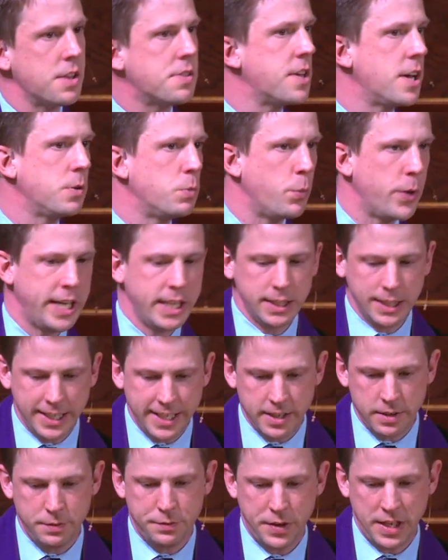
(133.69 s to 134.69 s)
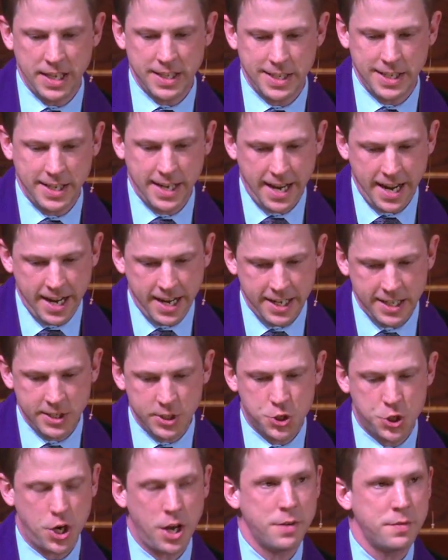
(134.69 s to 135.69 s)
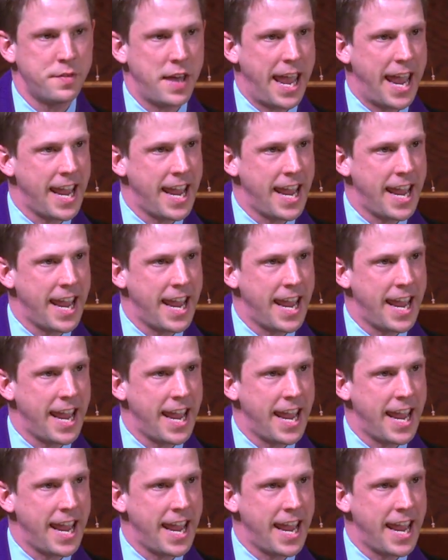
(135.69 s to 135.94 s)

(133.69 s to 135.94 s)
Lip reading: that we live in an age of